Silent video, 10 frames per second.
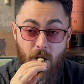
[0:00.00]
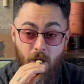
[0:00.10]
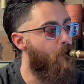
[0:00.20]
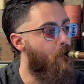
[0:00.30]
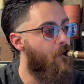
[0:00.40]

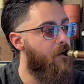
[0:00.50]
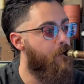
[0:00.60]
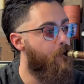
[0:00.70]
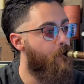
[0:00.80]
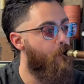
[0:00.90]

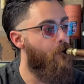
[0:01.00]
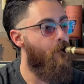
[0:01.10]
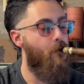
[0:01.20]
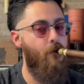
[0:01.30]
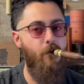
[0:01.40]

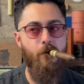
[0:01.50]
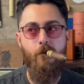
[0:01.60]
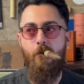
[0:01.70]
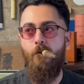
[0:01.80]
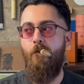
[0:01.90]

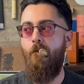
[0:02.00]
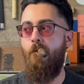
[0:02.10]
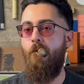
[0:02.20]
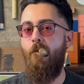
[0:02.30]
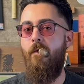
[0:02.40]

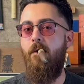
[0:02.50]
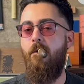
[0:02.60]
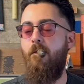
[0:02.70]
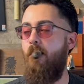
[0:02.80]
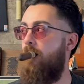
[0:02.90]
[no speech]